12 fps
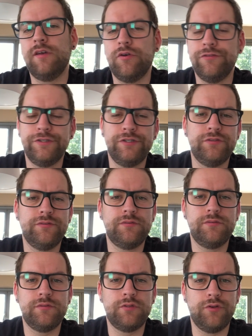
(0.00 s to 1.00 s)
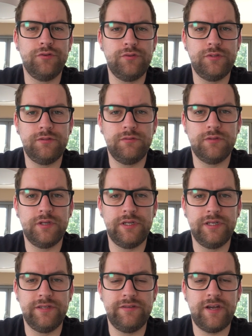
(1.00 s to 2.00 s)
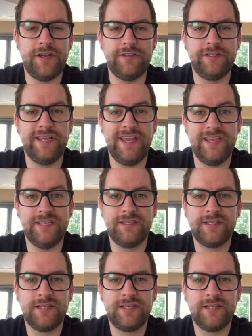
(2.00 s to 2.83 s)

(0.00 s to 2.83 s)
Also, don't do it an entire day,